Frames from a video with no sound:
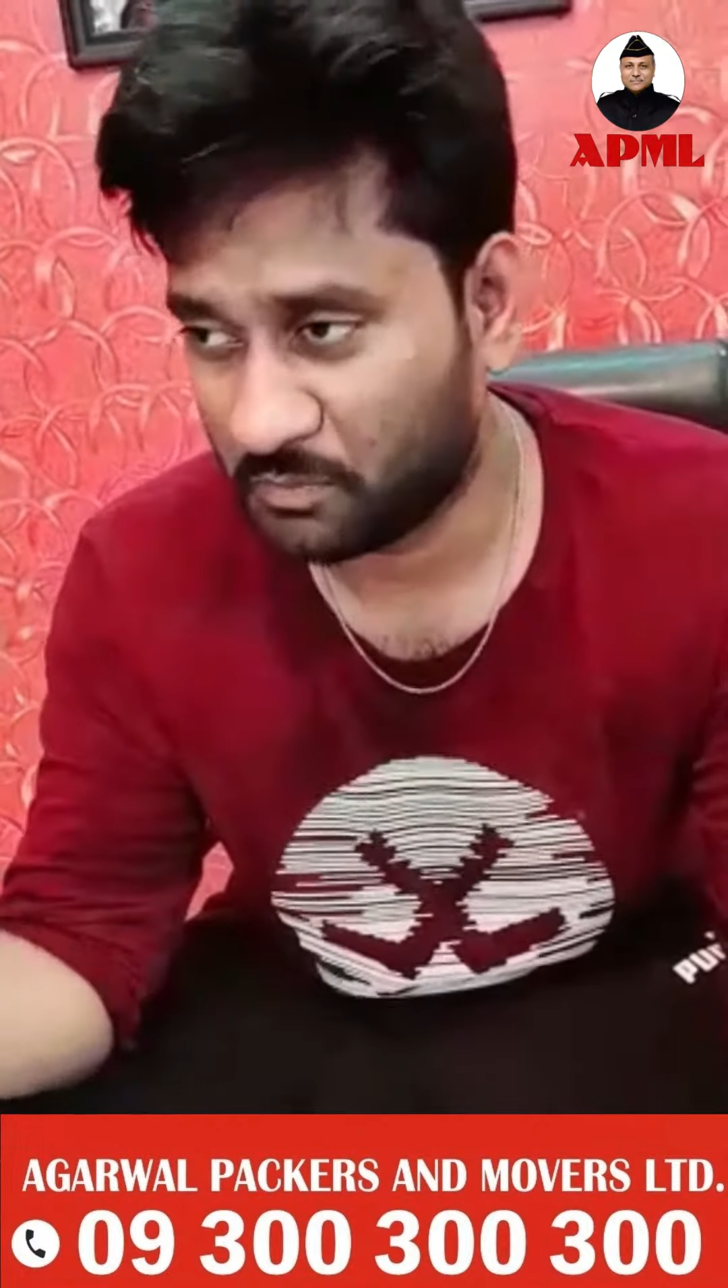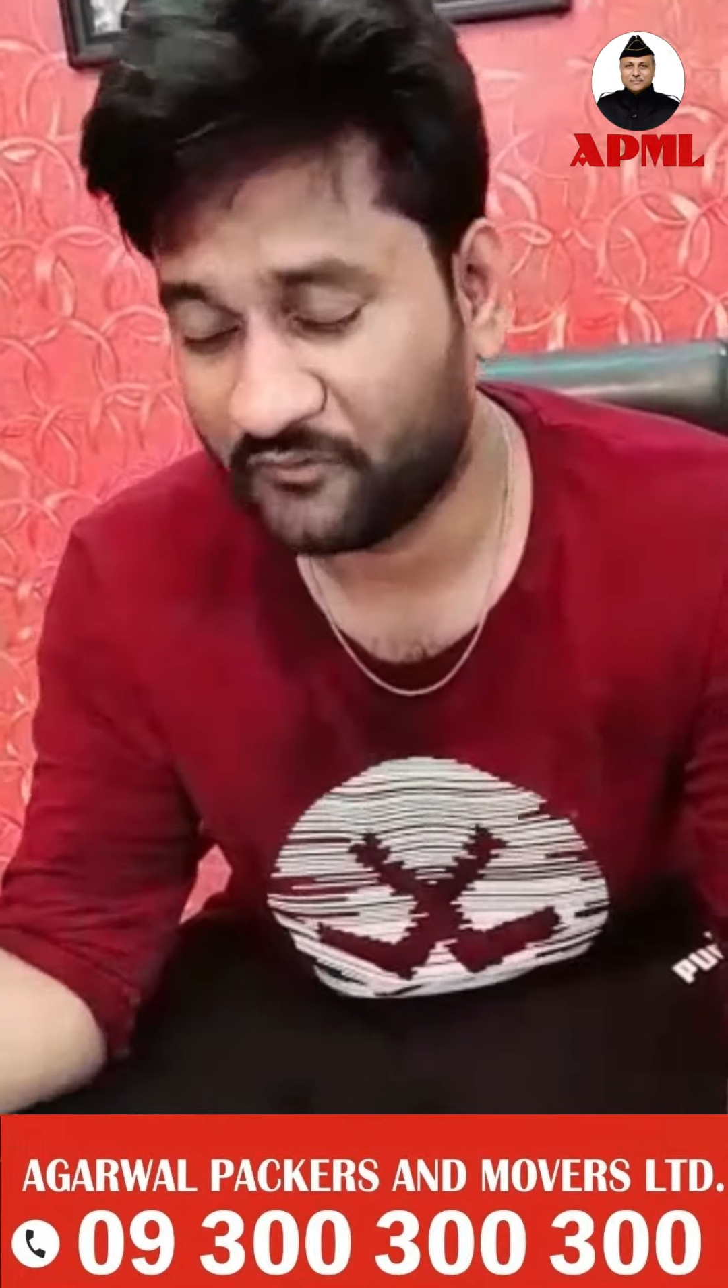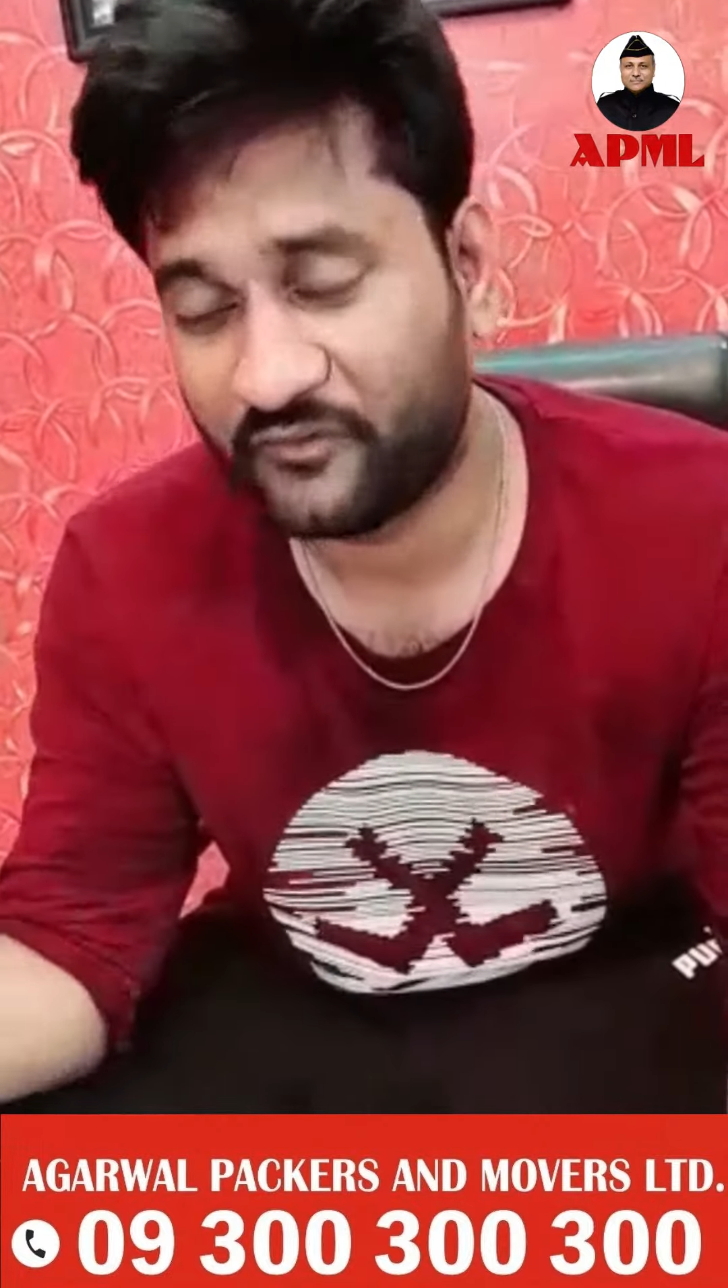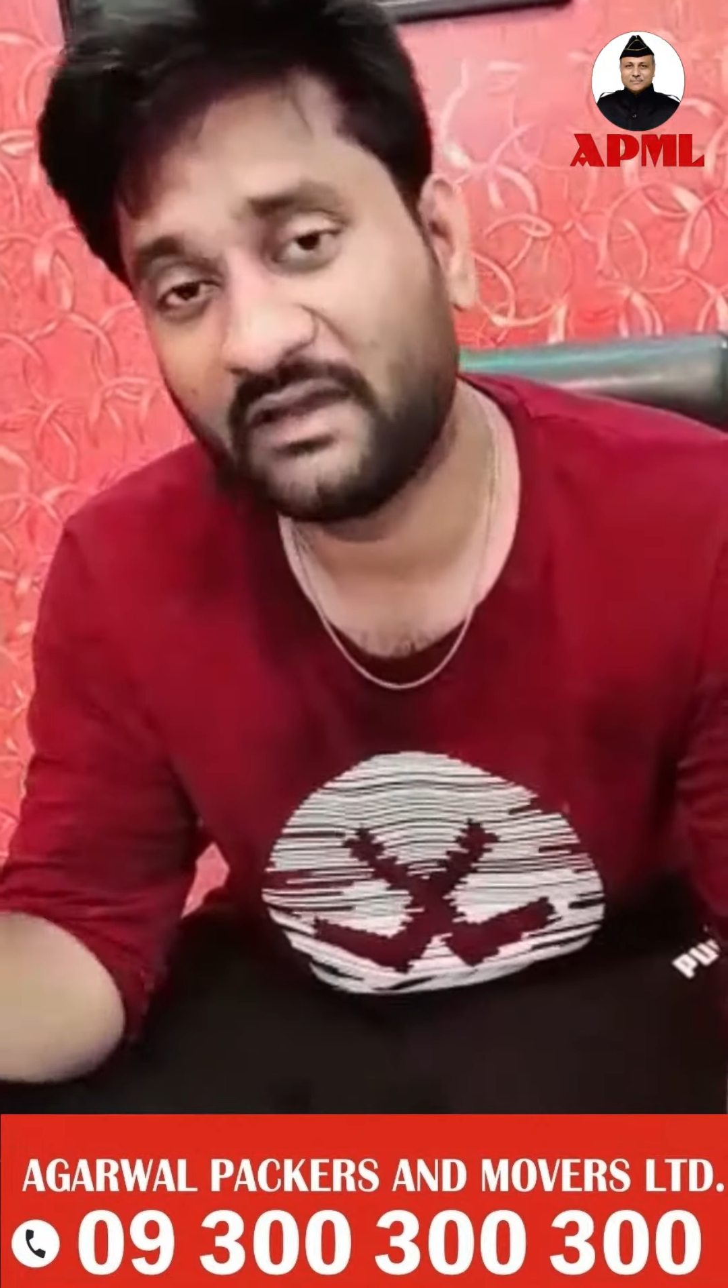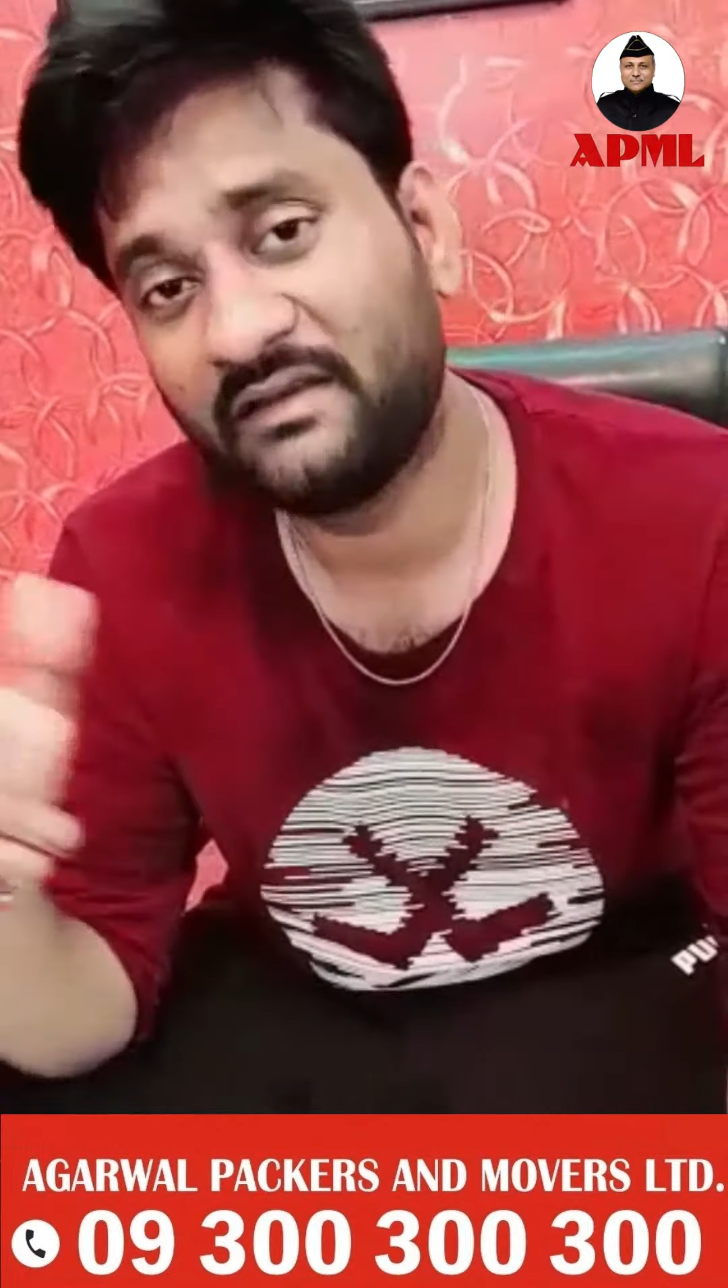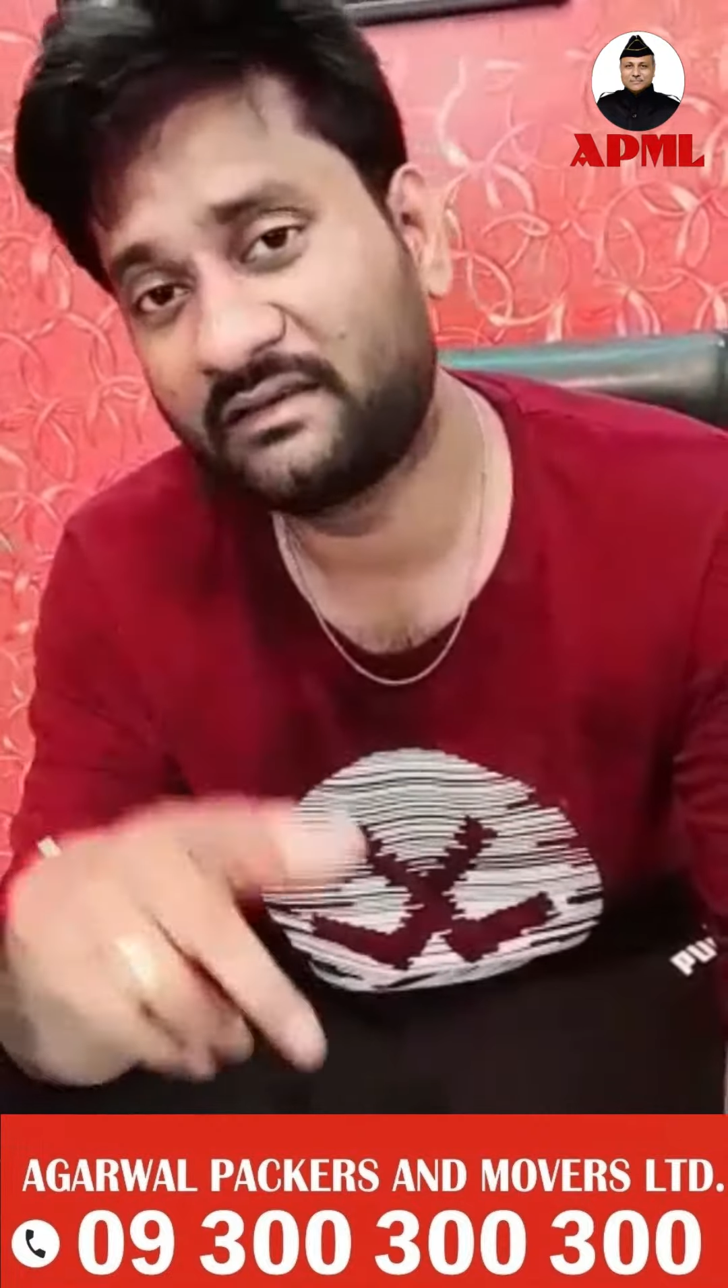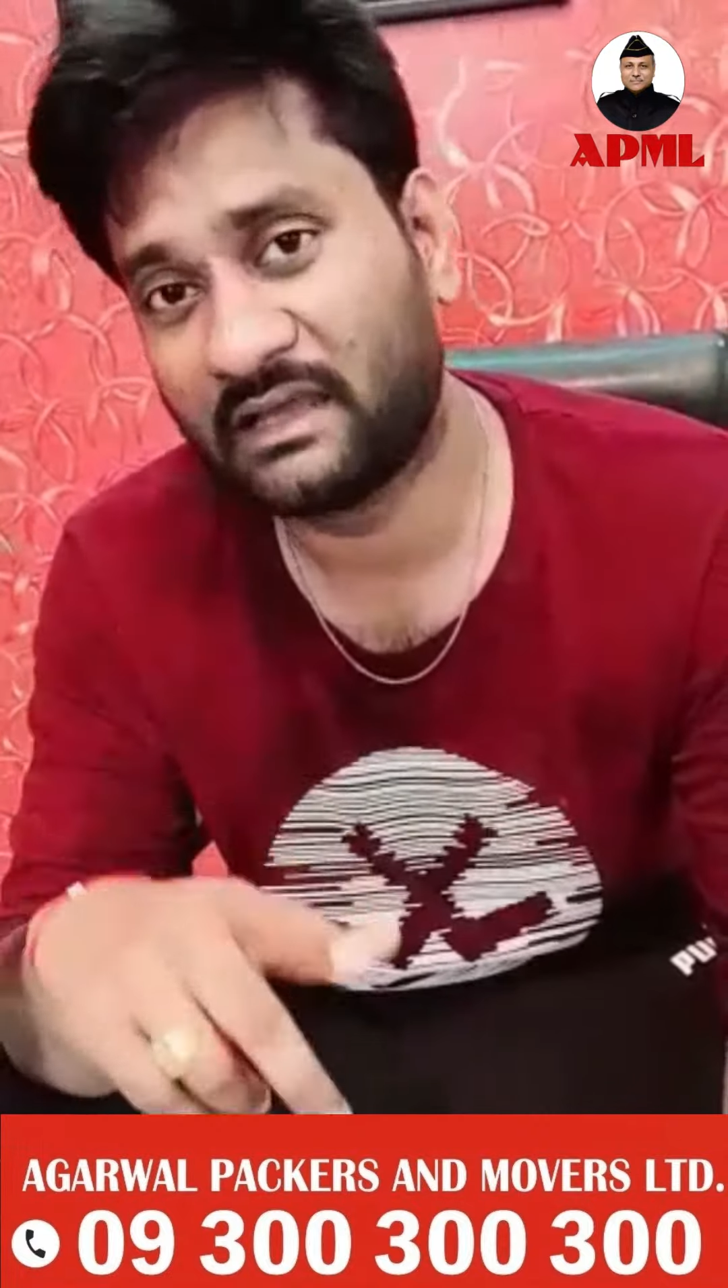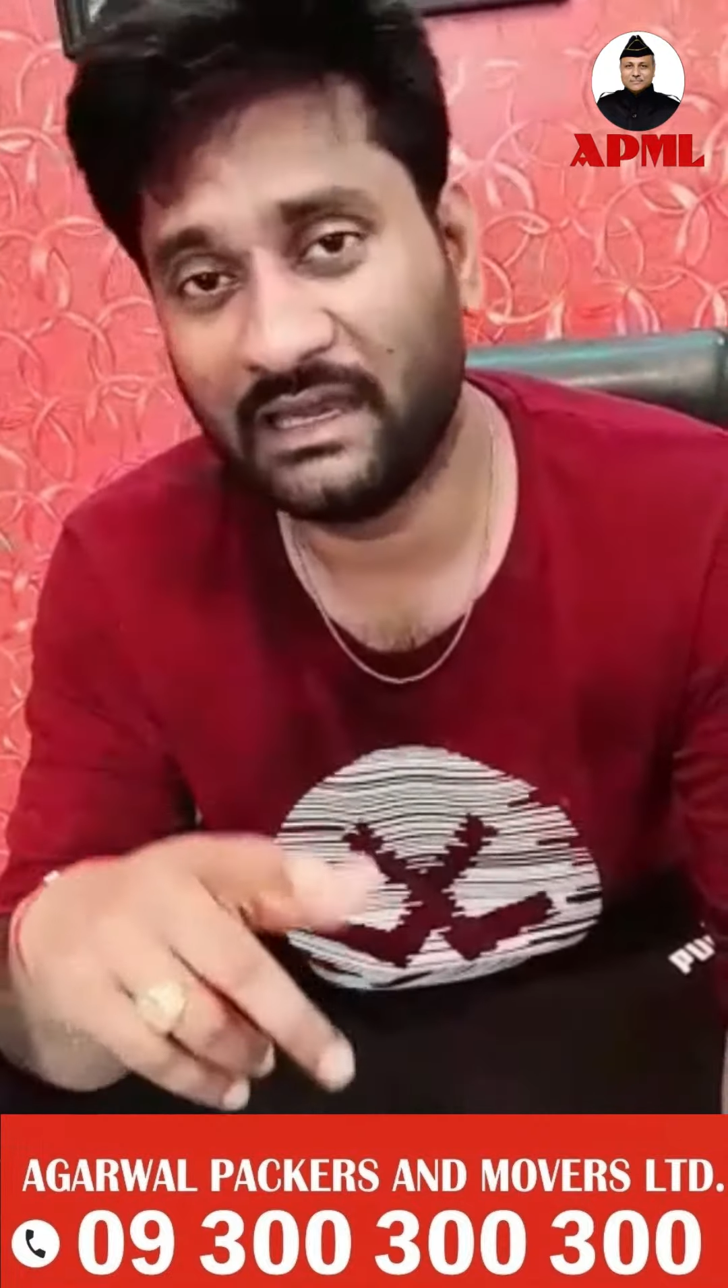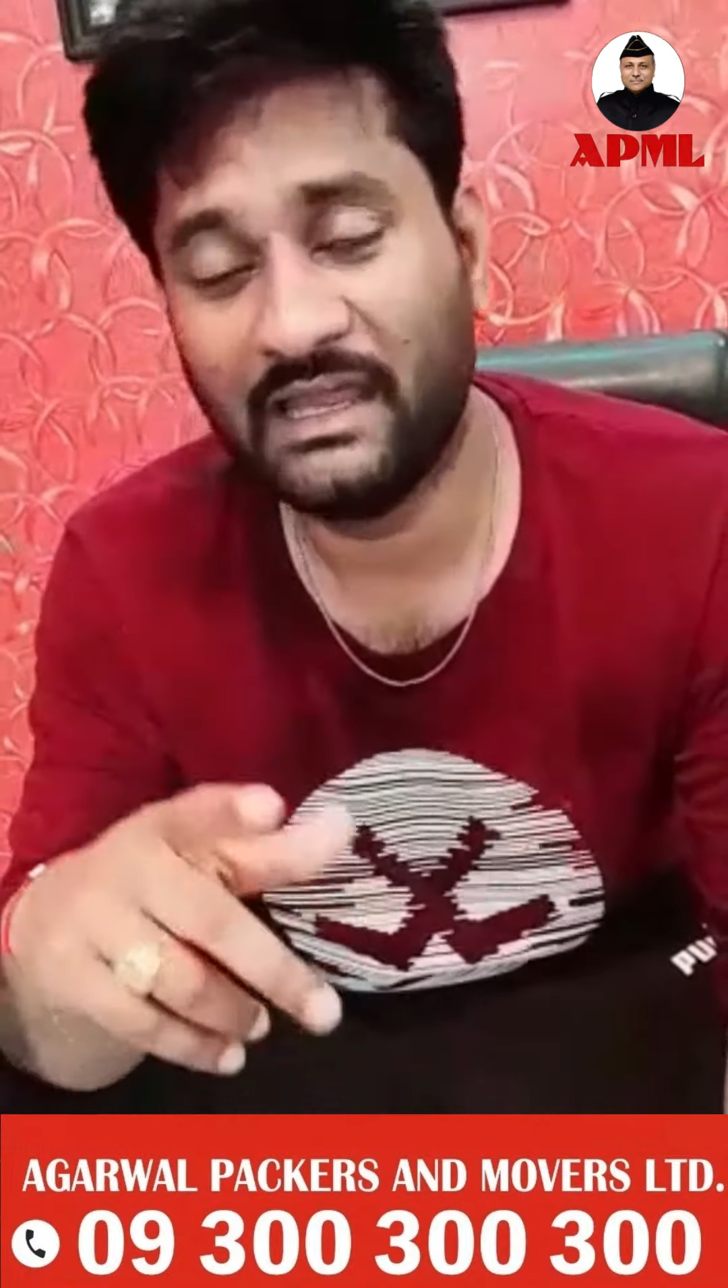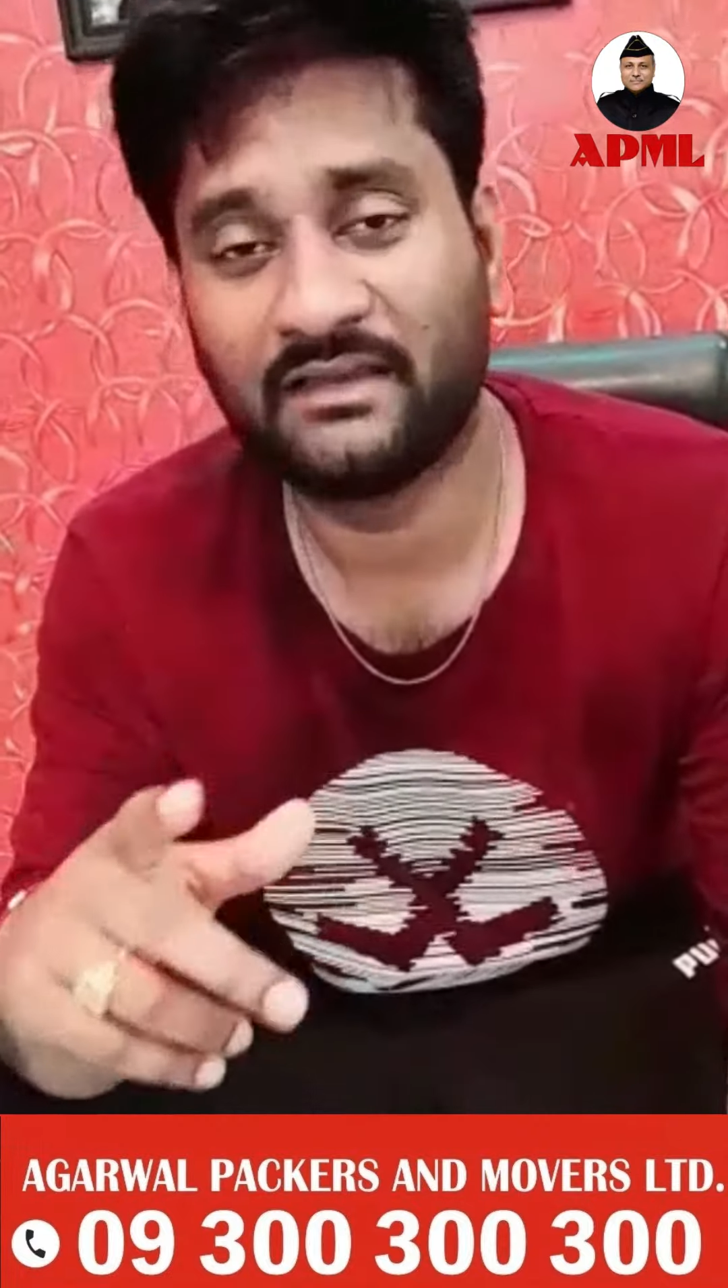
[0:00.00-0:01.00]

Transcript: friends, colleagues,